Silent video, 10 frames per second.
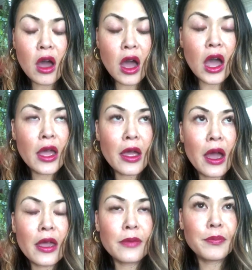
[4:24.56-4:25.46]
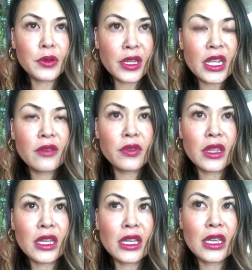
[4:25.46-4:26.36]
I believe
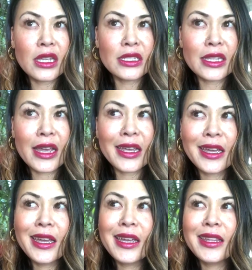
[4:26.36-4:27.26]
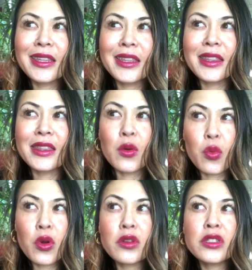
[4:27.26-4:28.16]
it's like the
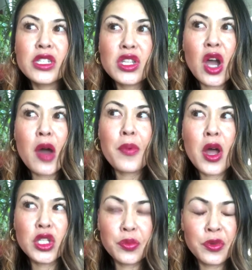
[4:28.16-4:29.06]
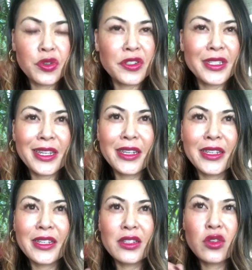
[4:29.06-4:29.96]
world's top entrepreneurs,
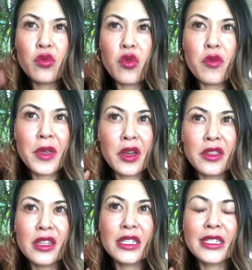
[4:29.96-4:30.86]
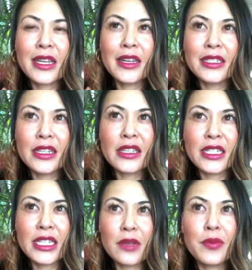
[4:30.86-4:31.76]
and don't quote me on this
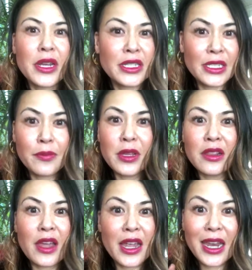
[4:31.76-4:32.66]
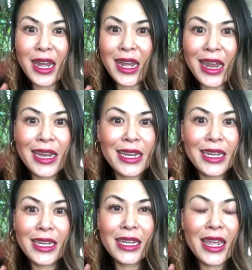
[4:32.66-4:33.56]
statistic, but it's something like
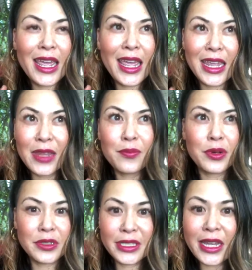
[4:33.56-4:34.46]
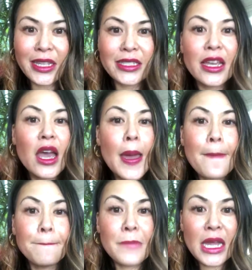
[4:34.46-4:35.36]
98%
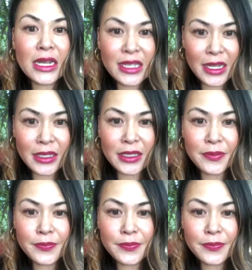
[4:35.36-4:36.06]
meditate.